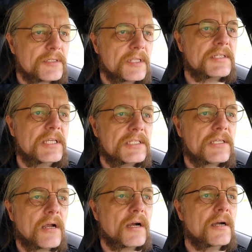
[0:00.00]
the seats
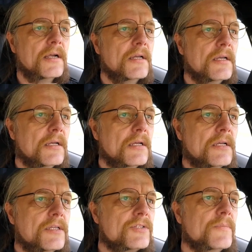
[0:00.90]
are,
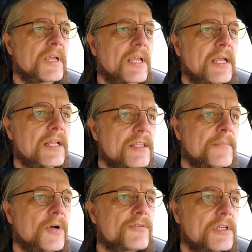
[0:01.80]
to me, the
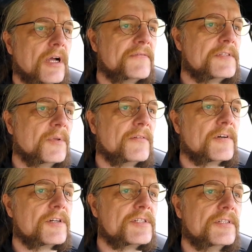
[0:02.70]
most comfortable
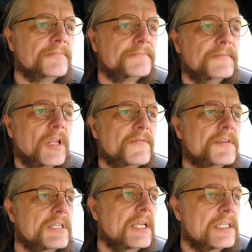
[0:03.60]
version of the
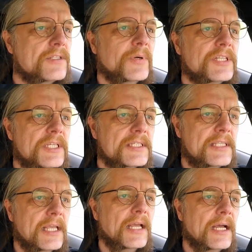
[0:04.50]
seats, which is
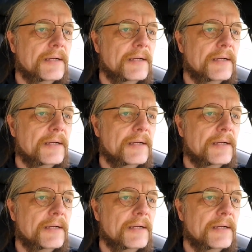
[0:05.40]
the